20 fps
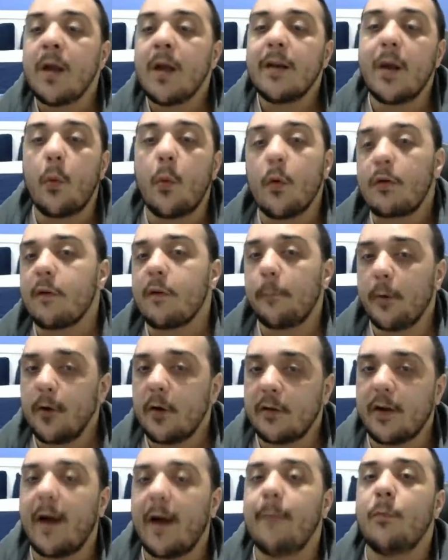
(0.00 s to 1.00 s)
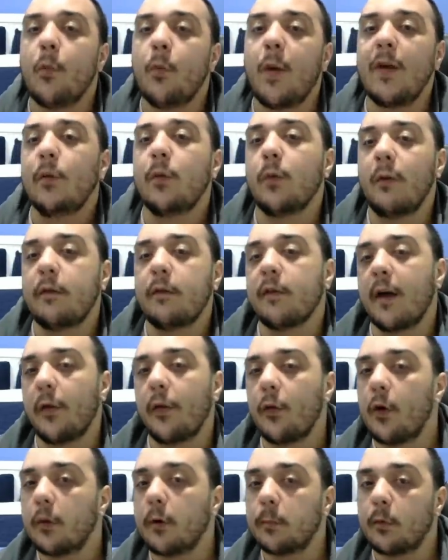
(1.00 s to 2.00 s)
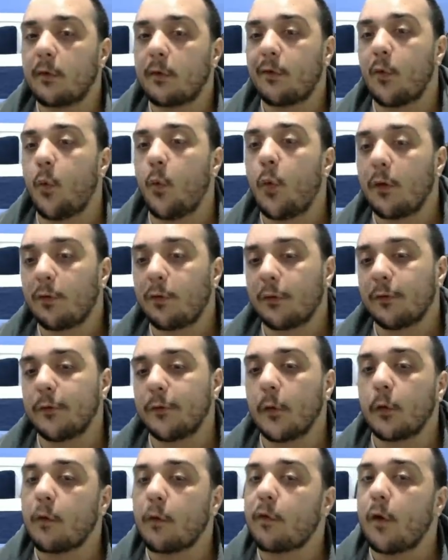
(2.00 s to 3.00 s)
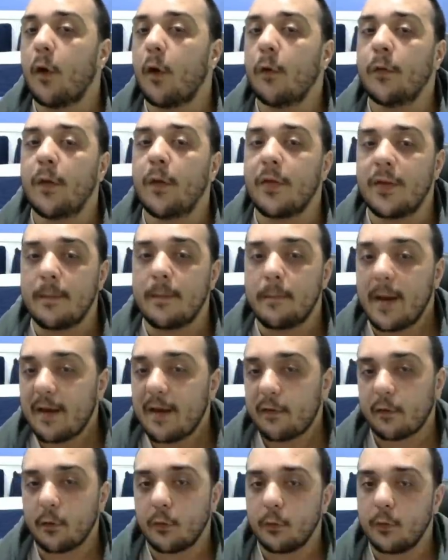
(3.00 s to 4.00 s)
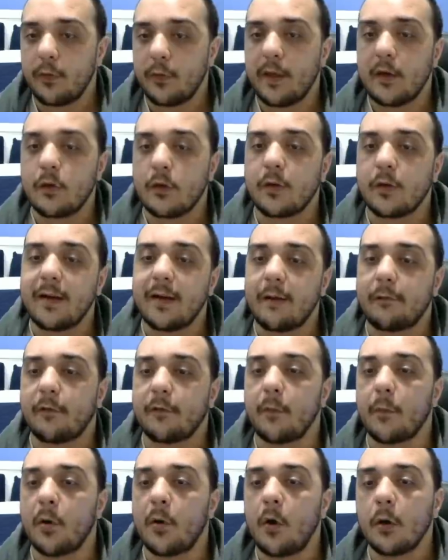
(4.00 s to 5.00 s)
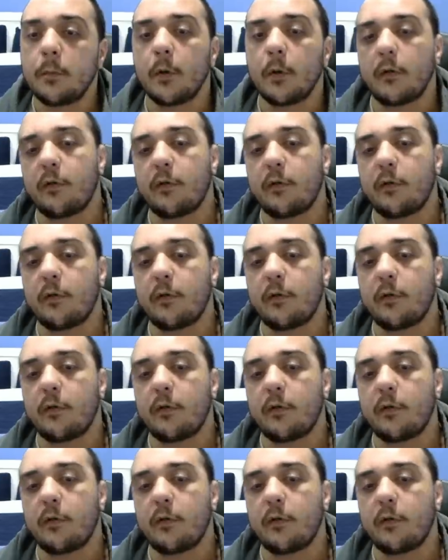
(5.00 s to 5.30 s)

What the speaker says: Now, once upon a time, the way to run Scythe logbooks was to focus on the base loot that you could get from a logbook.